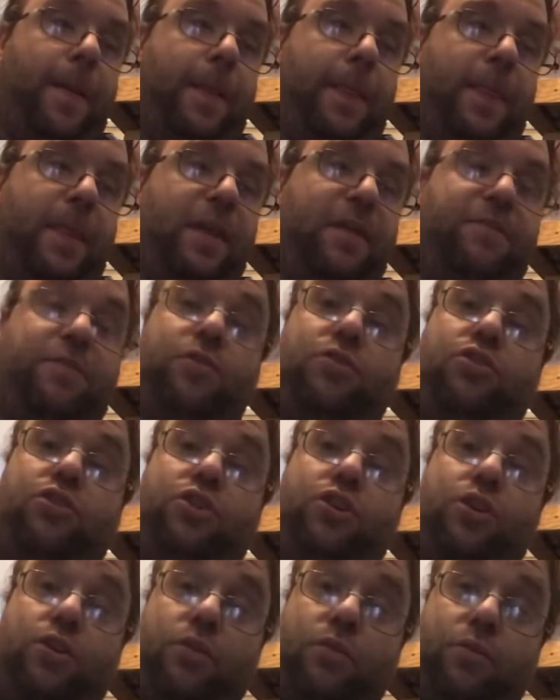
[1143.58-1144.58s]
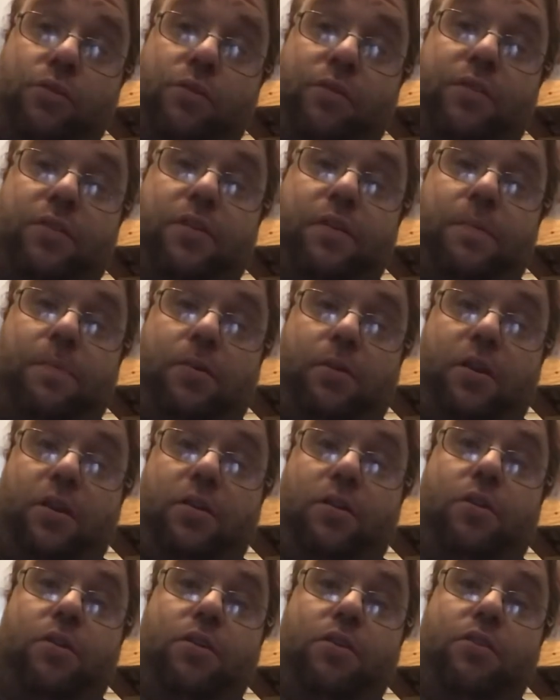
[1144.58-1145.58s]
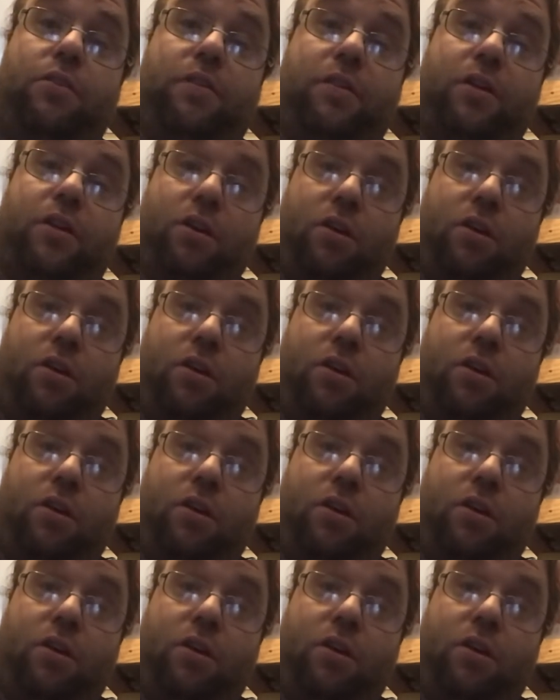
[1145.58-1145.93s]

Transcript: If you choose to put it on another